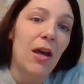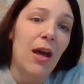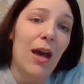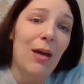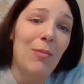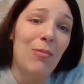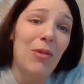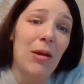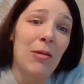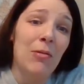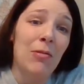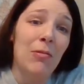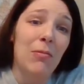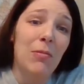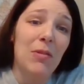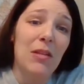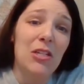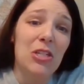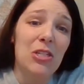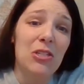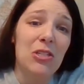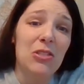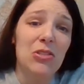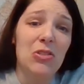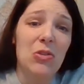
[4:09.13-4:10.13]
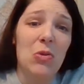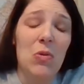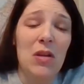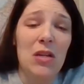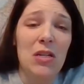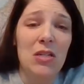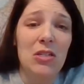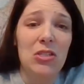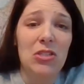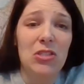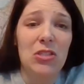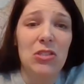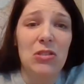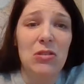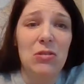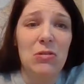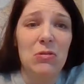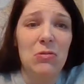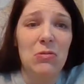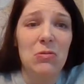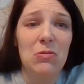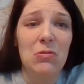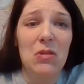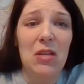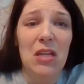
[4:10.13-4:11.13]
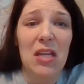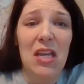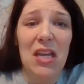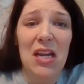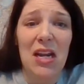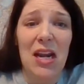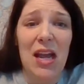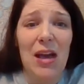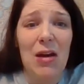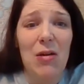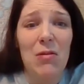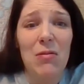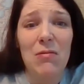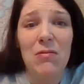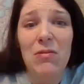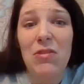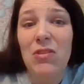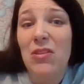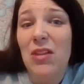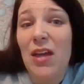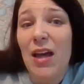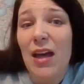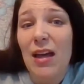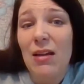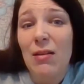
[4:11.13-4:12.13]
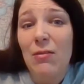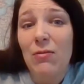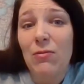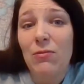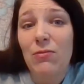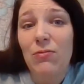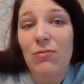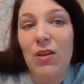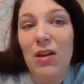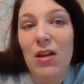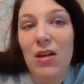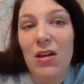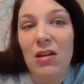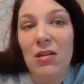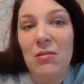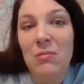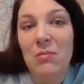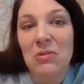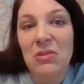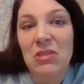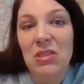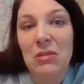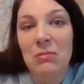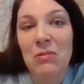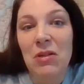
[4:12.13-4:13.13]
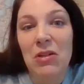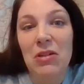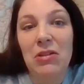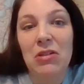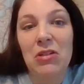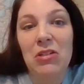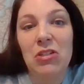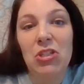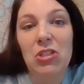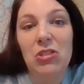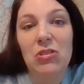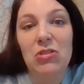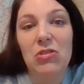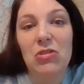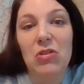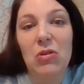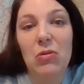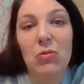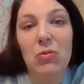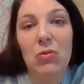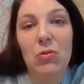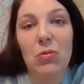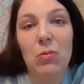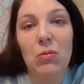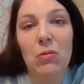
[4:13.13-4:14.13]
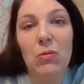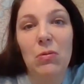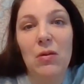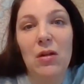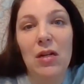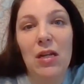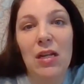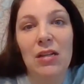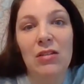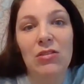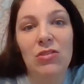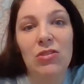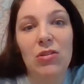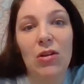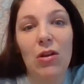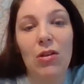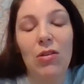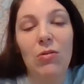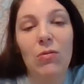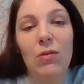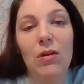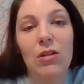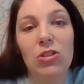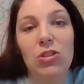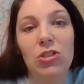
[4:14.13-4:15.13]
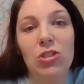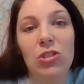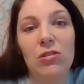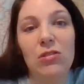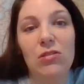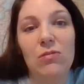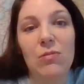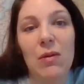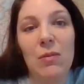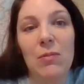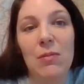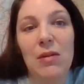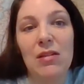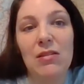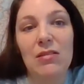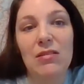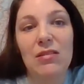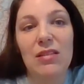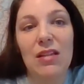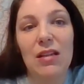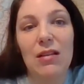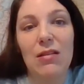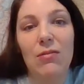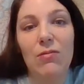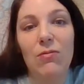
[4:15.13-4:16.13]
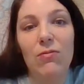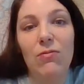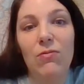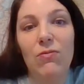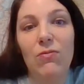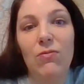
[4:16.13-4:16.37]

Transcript: I'm probably just going to get out of the live because I'm not going to just go through and answer all the questions by myself.